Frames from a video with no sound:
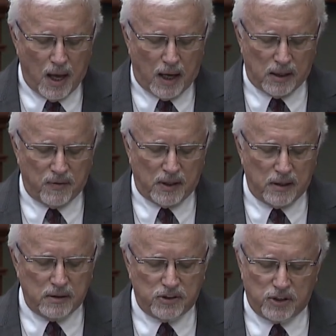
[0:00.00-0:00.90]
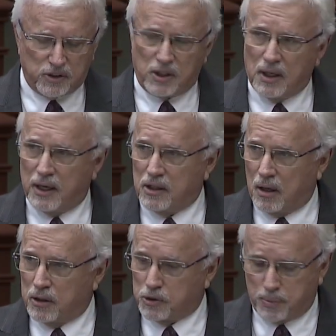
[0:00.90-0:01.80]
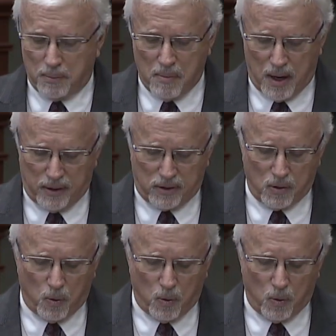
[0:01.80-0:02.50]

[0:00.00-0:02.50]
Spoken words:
$1,169 per month,